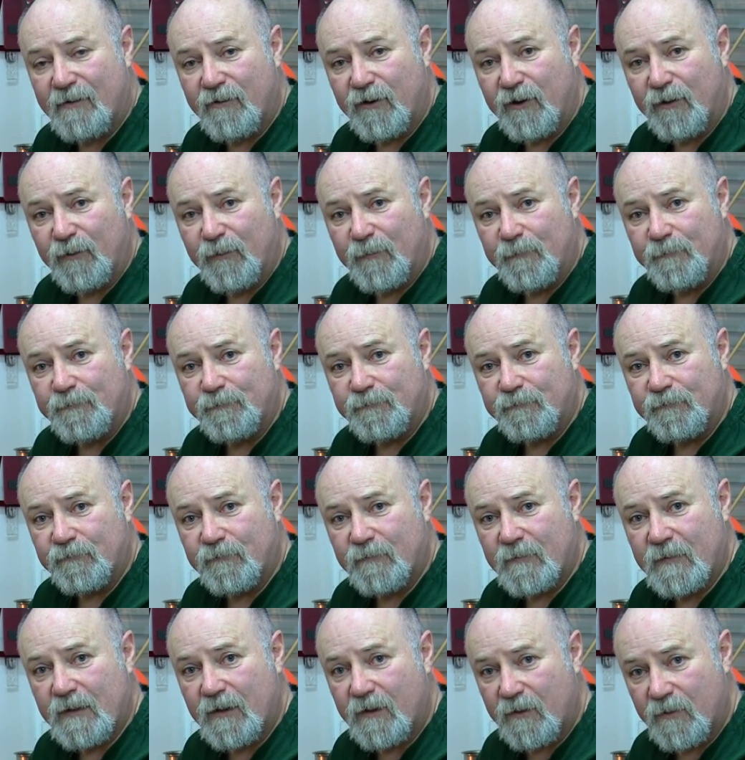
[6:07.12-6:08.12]
arrow.
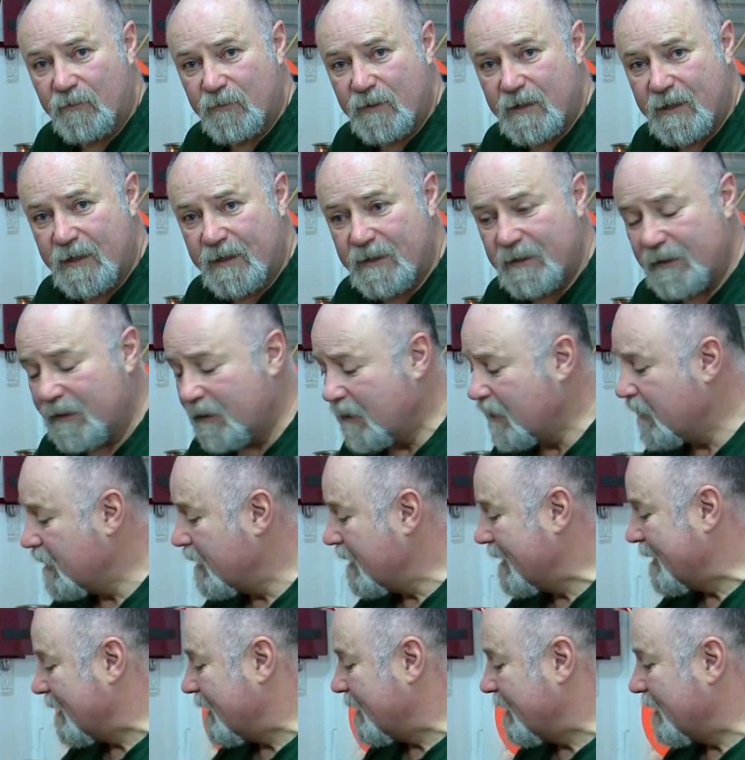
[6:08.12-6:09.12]
Okay
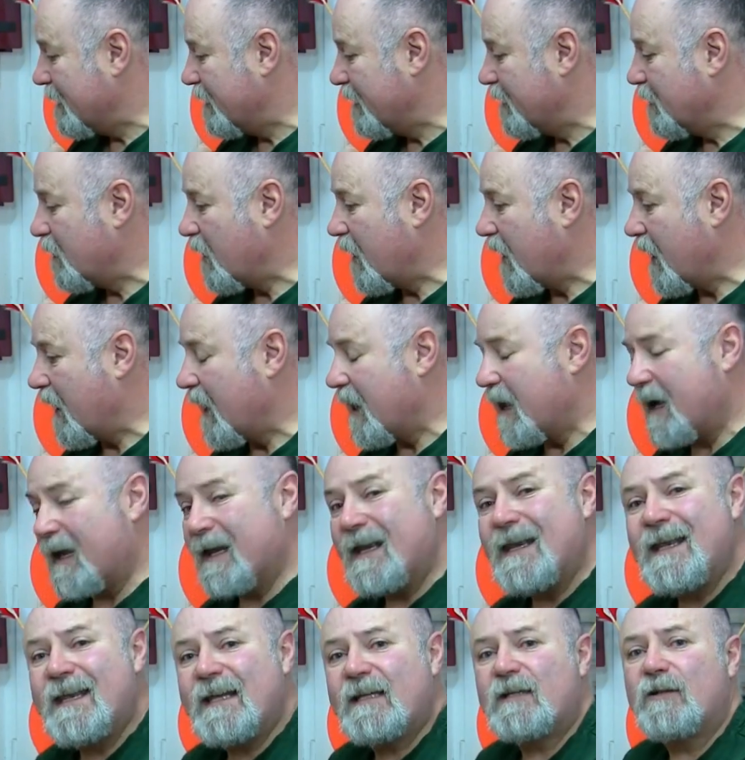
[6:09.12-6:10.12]

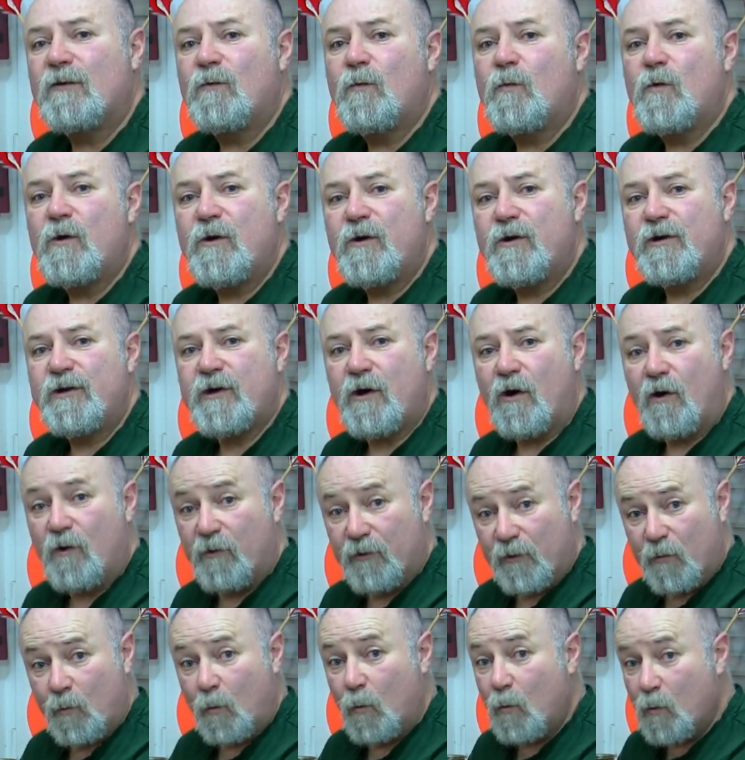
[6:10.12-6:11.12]
a little word
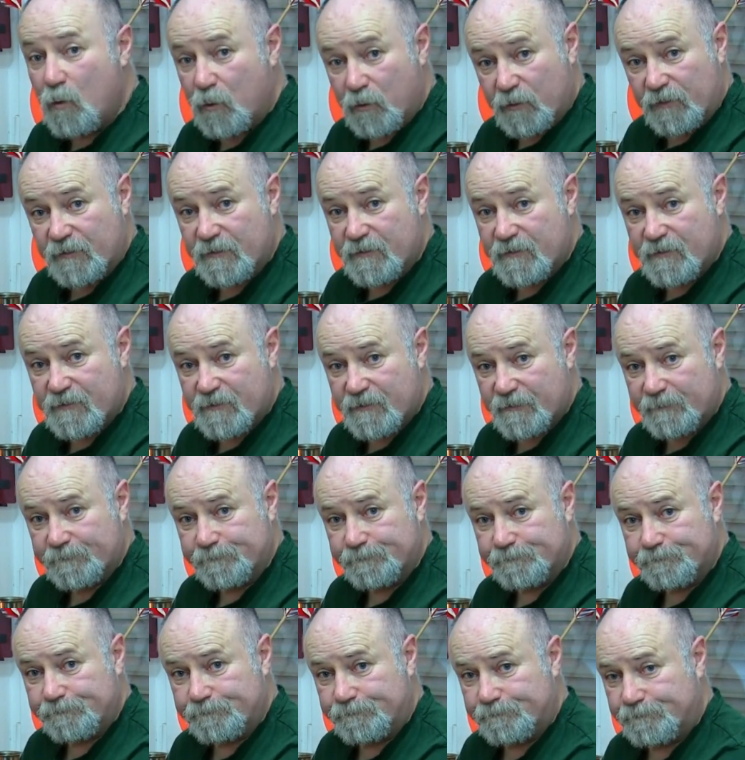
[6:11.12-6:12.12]
on woods.
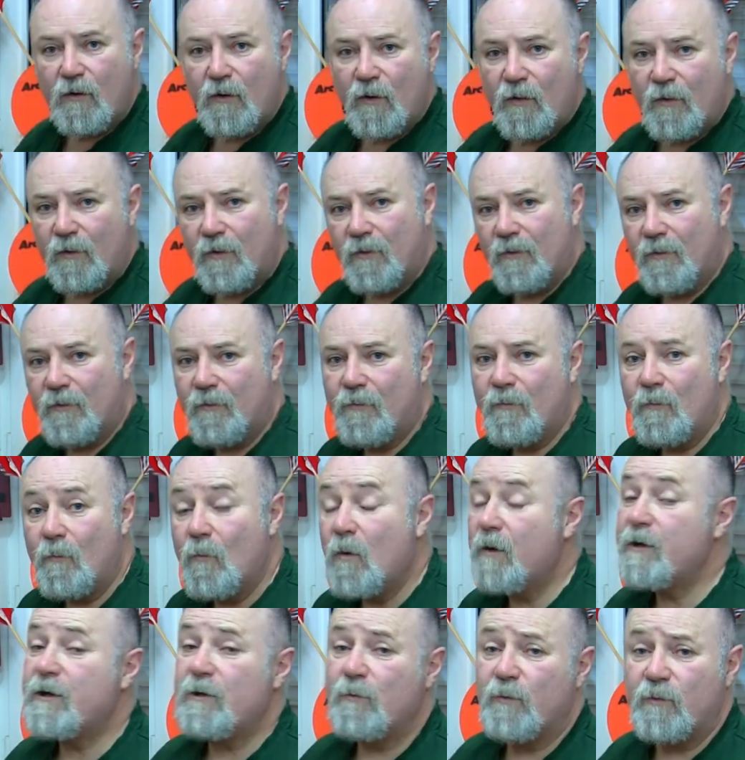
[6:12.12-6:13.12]

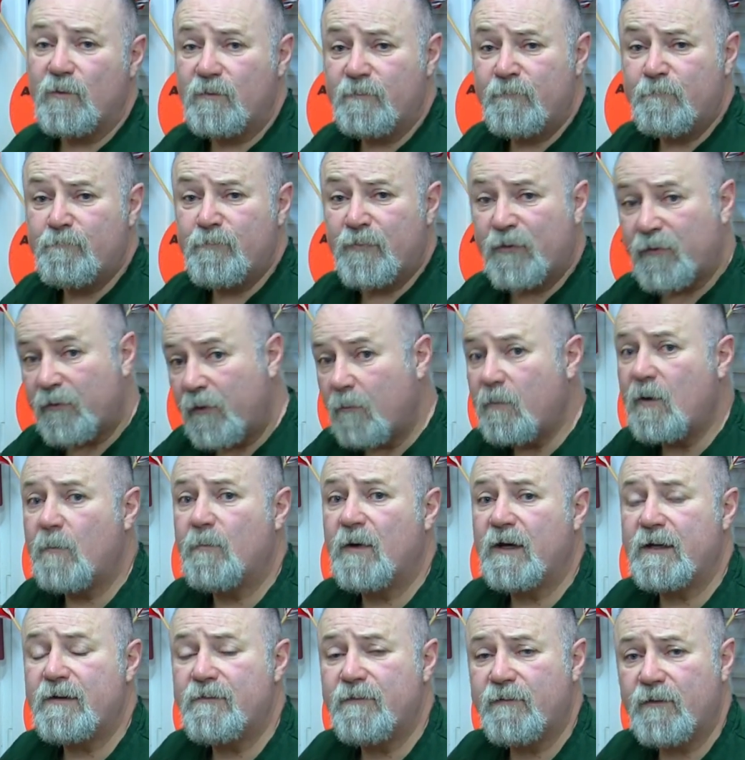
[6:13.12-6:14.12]
What you will
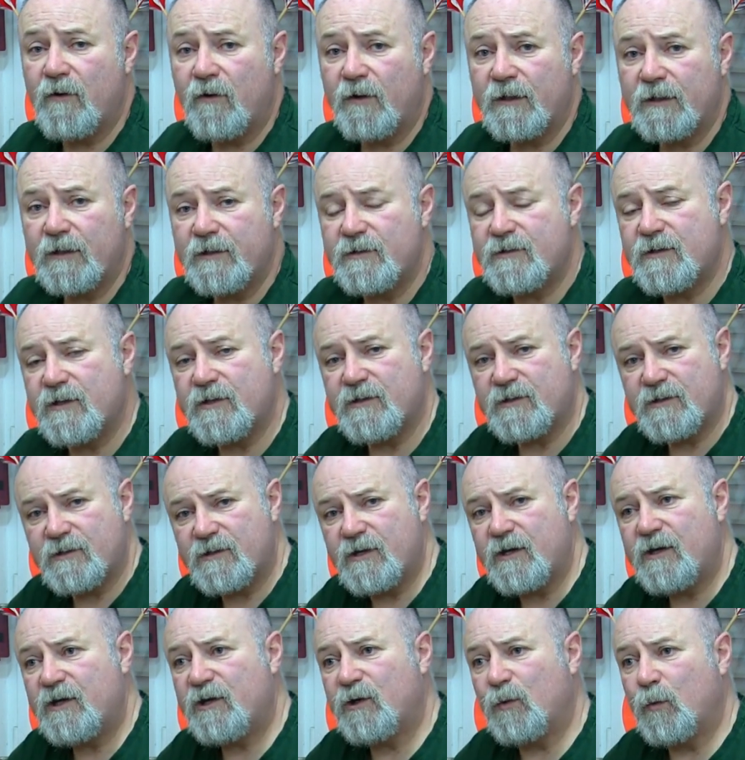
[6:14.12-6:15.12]
probably find is that
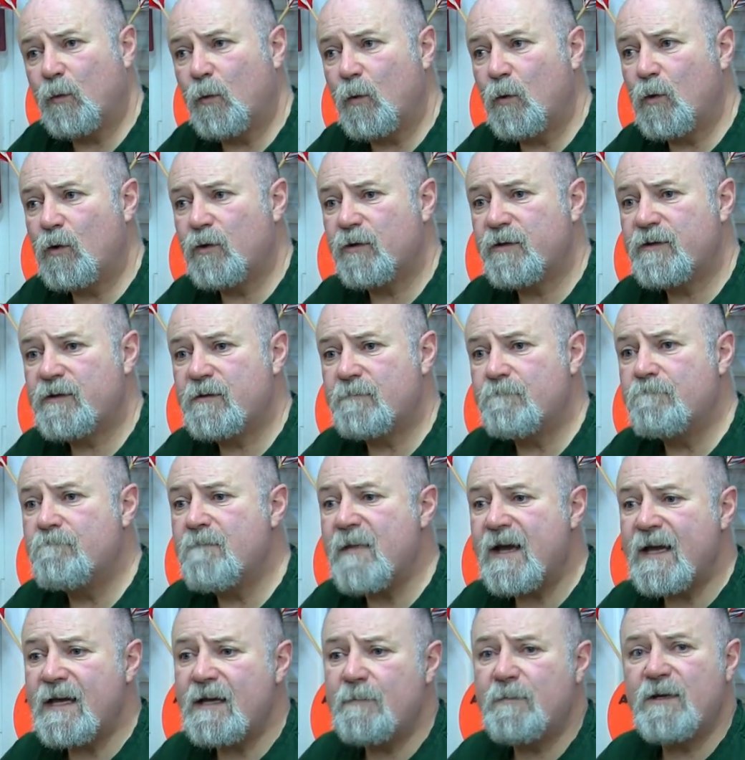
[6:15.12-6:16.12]
certain woods
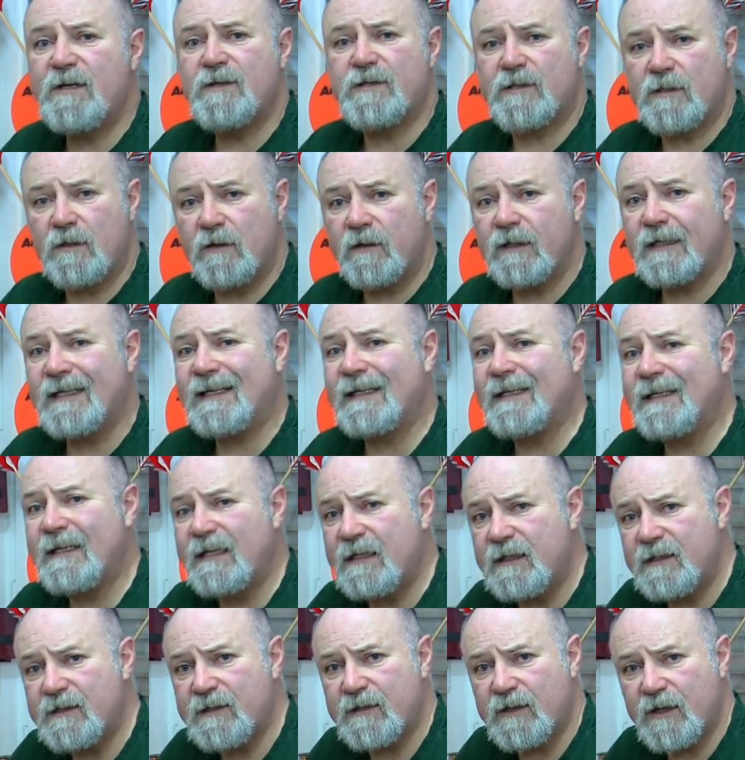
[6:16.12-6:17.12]
may be slightly
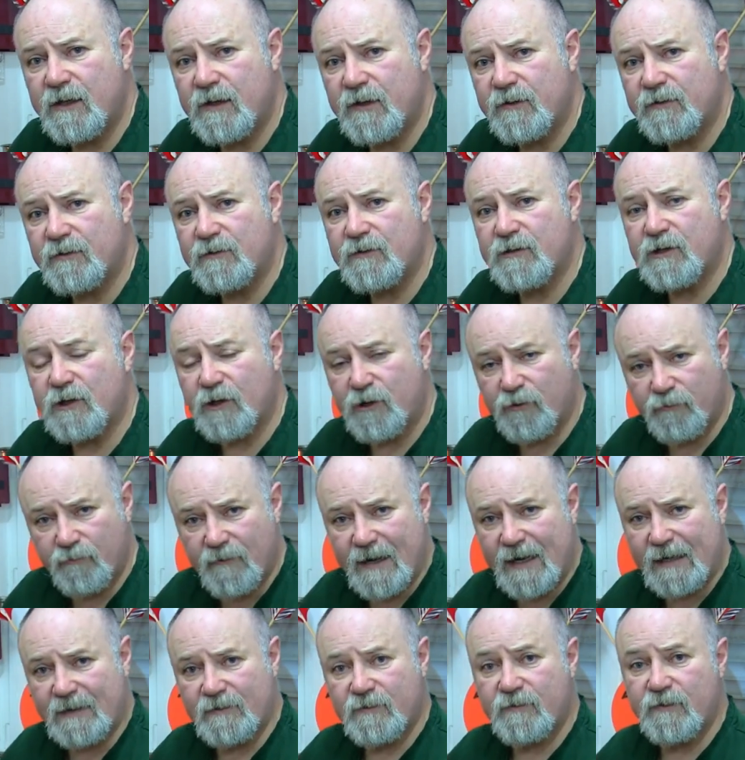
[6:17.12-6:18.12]
easier to
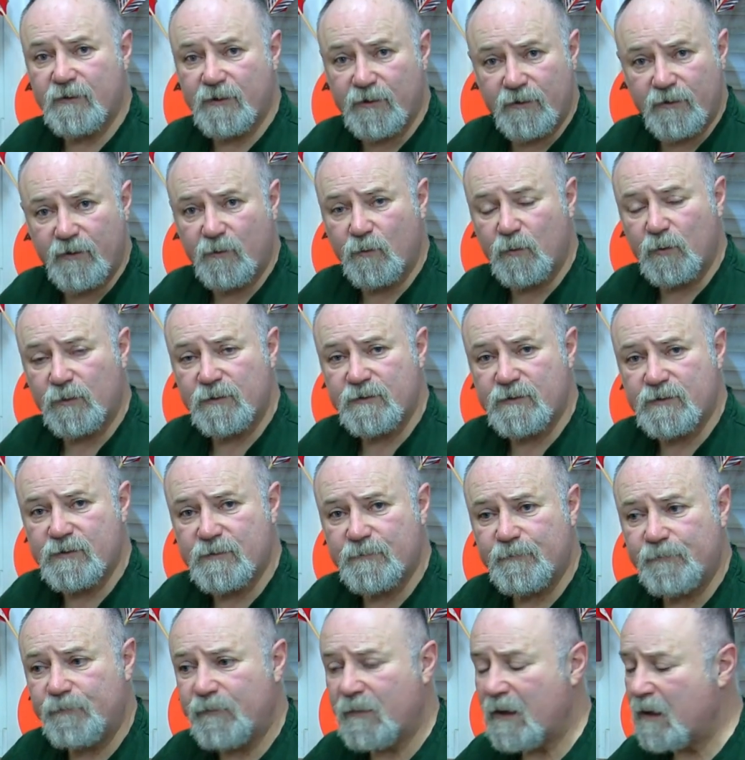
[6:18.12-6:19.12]
correct than other
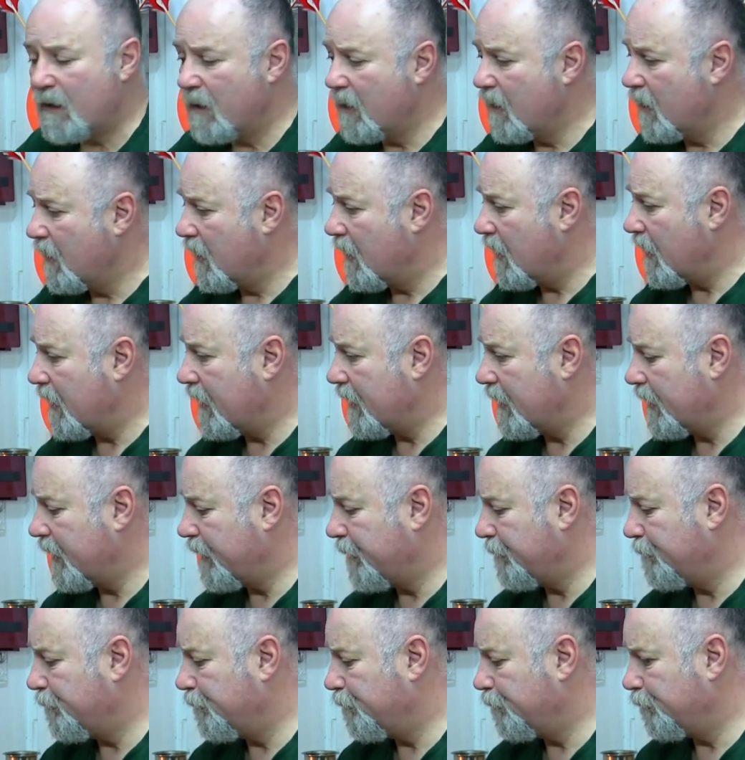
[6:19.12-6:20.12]
woods.
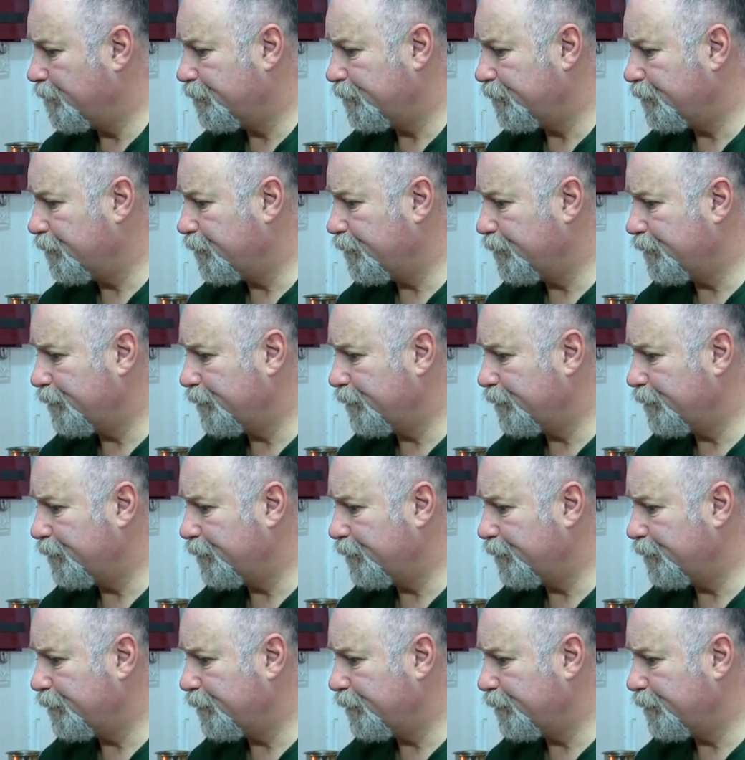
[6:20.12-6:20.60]
Um,